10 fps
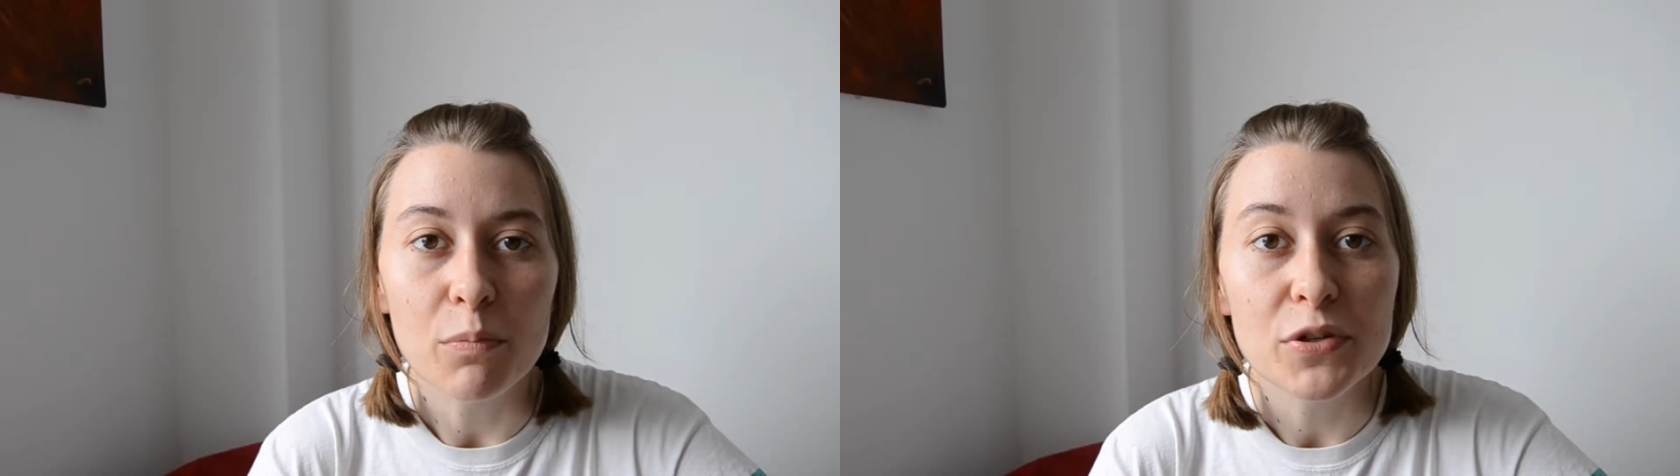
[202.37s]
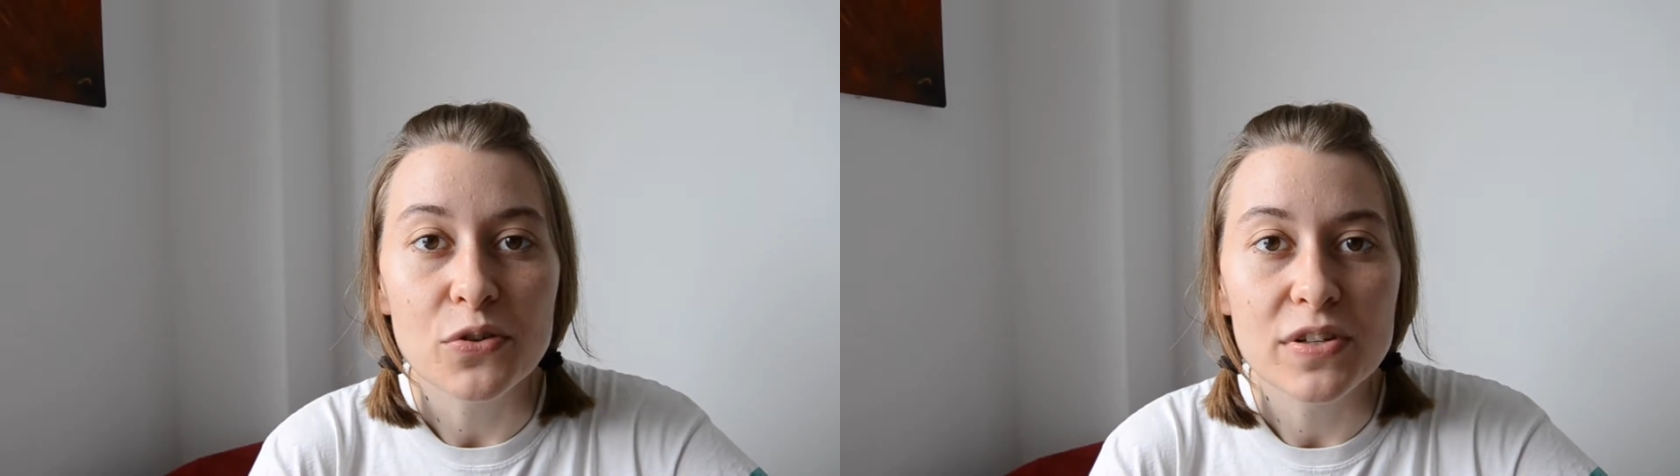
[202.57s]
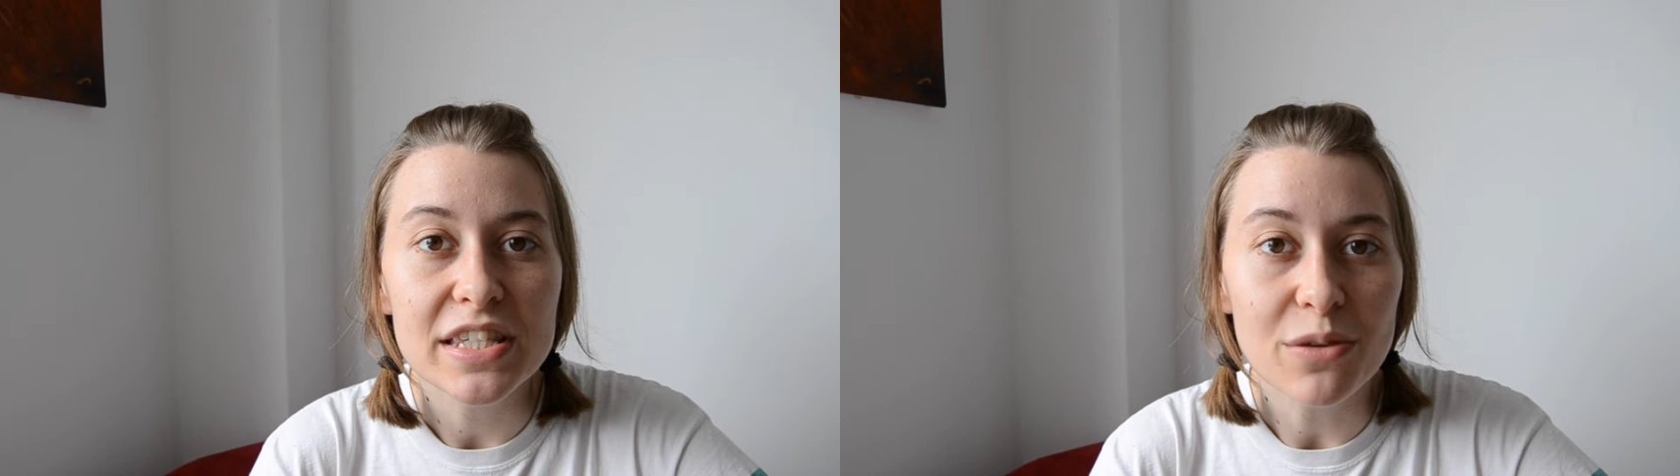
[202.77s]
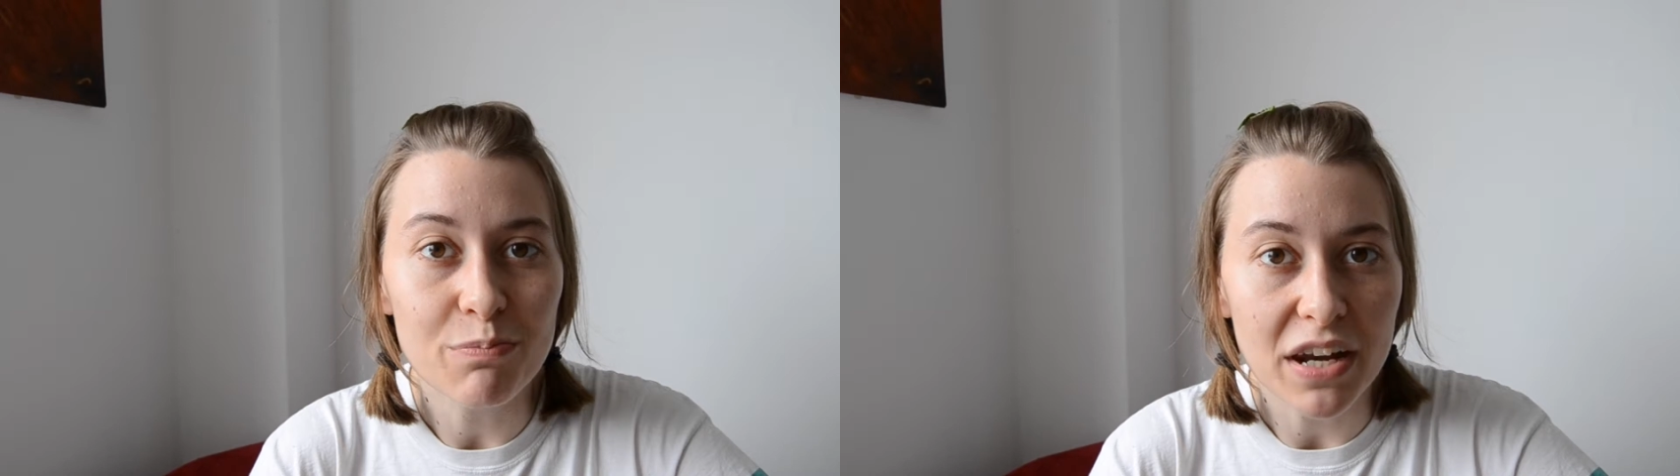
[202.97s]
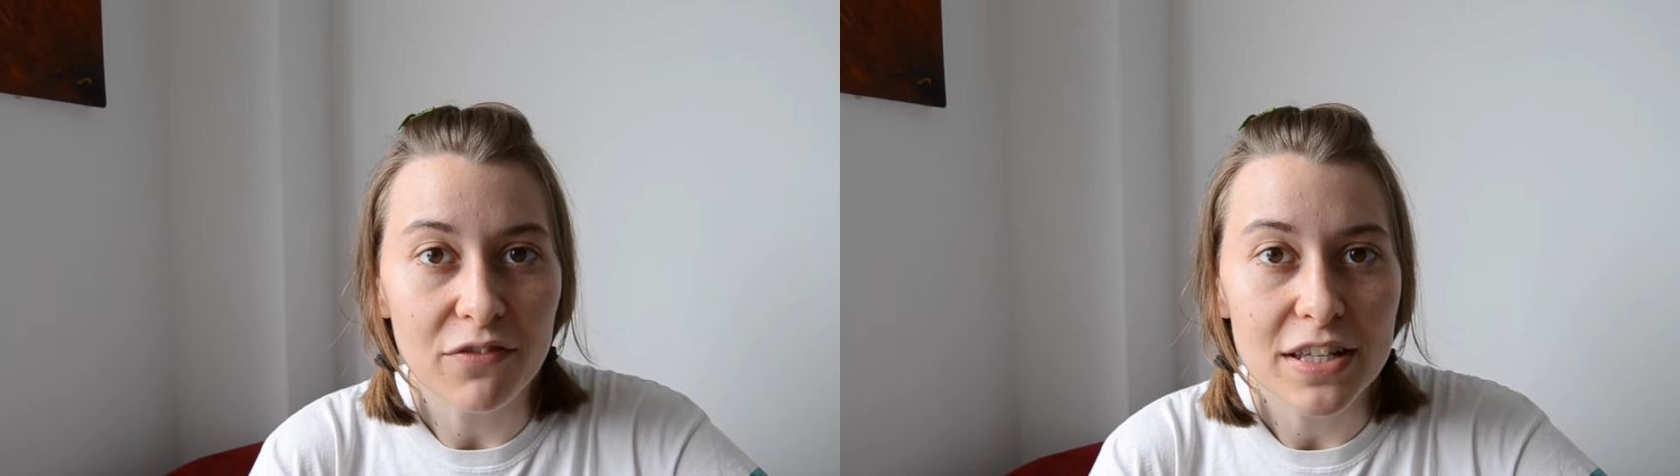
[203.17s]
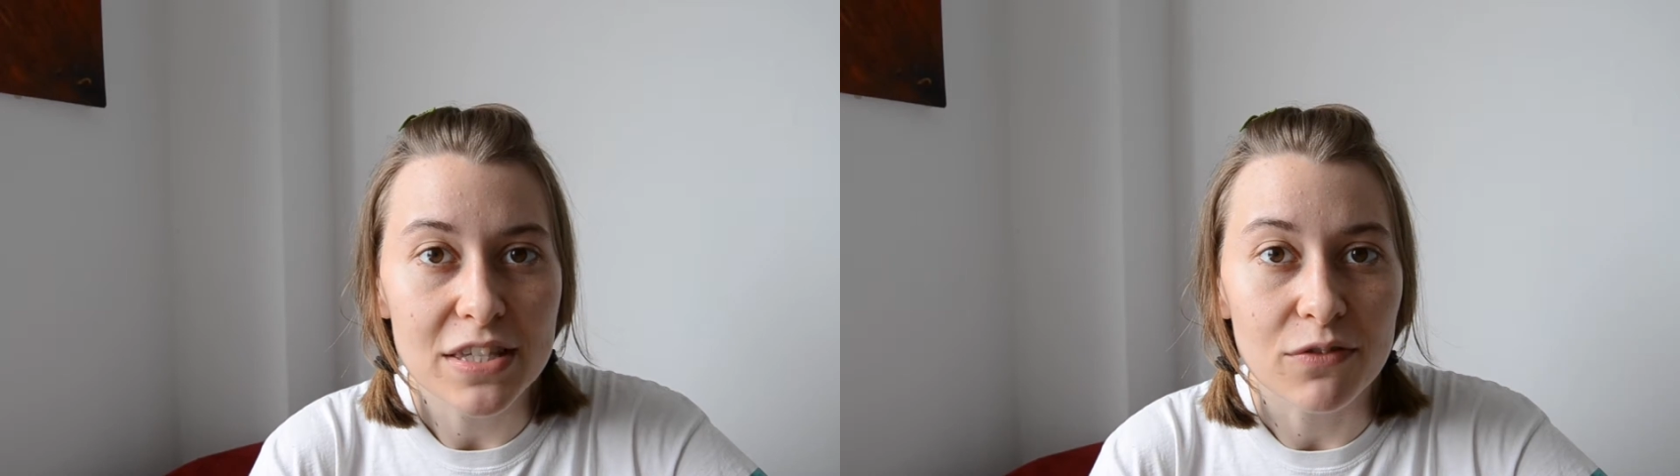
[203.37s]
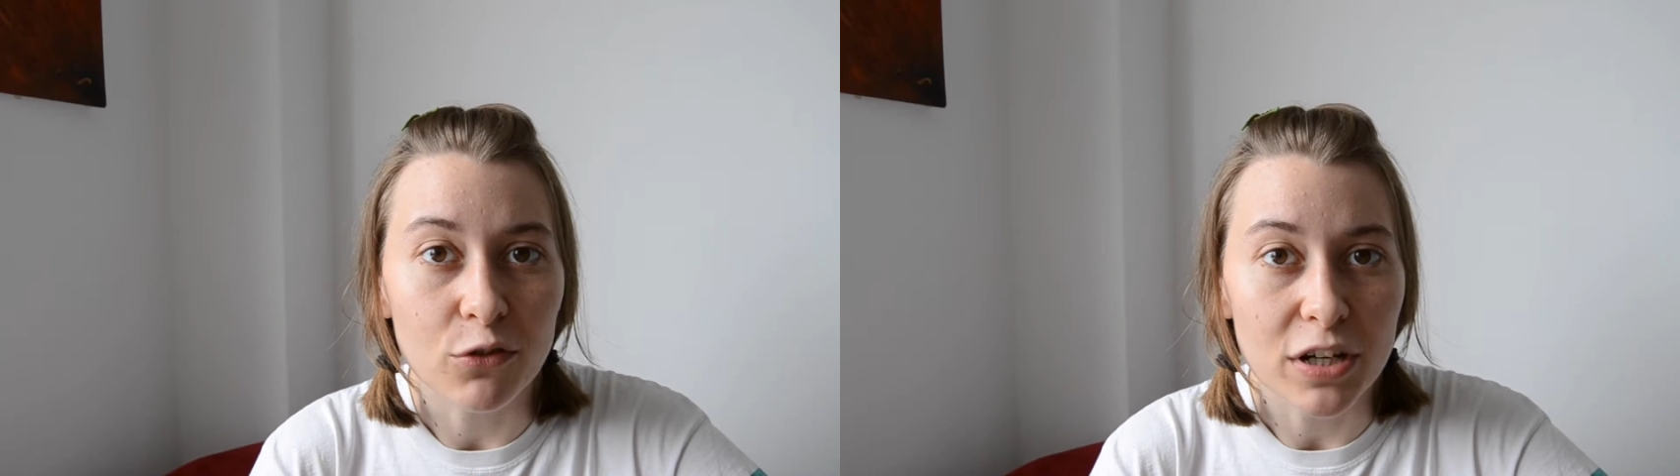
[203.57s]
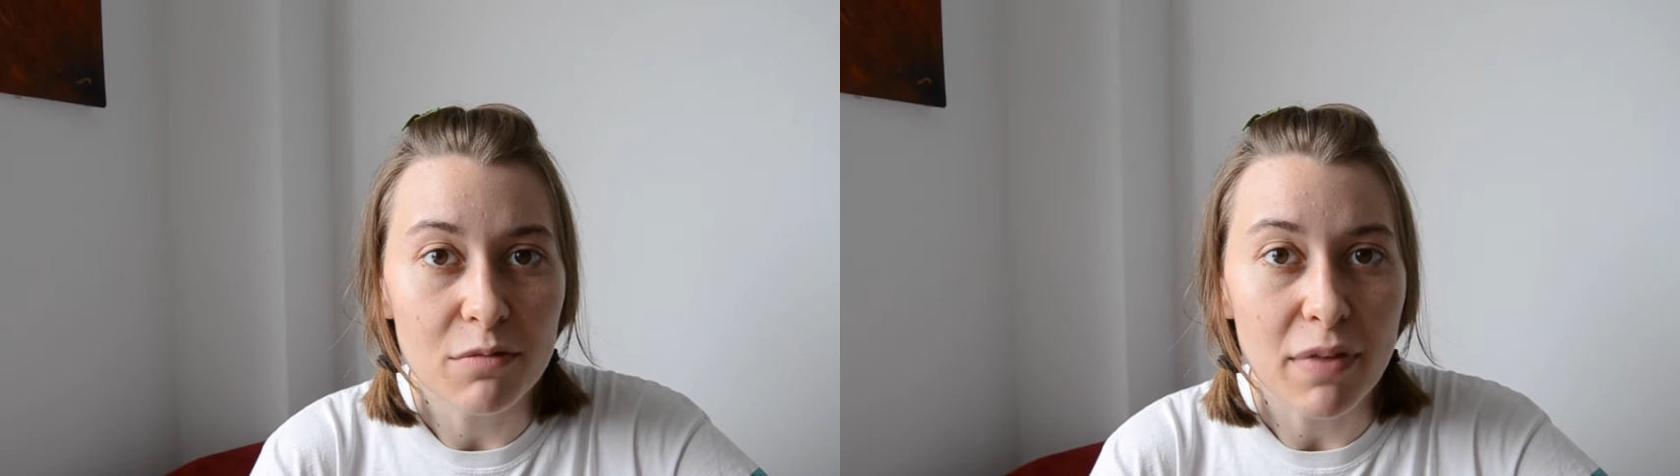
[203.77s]
Opportunities and Benefits of
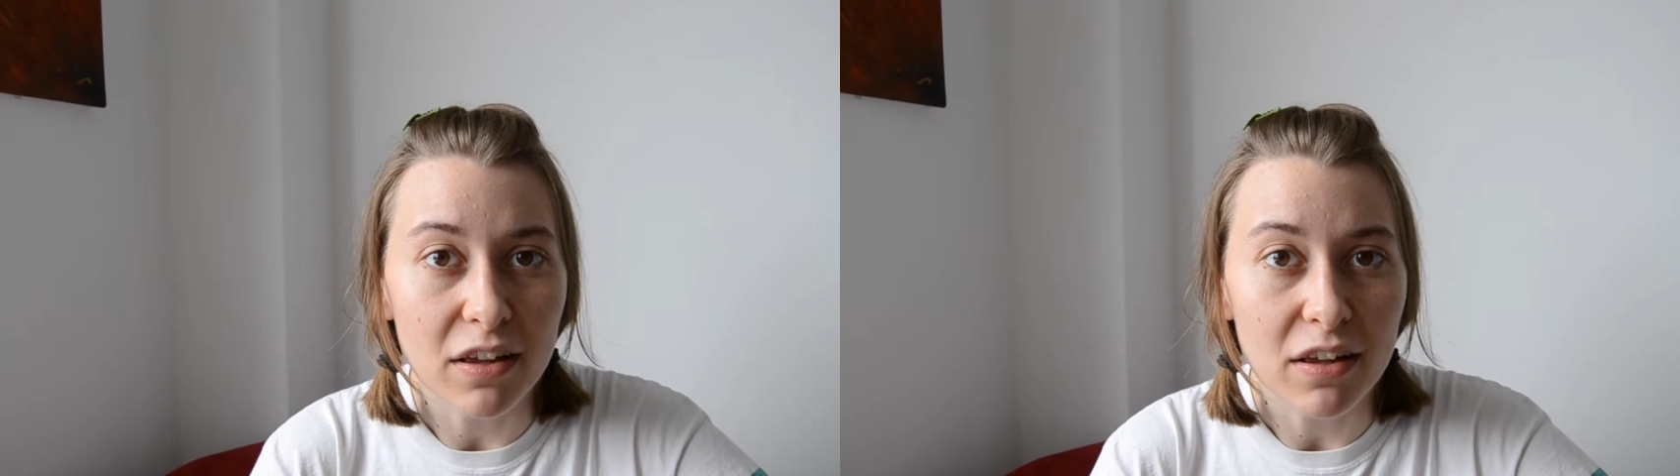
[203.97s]
Green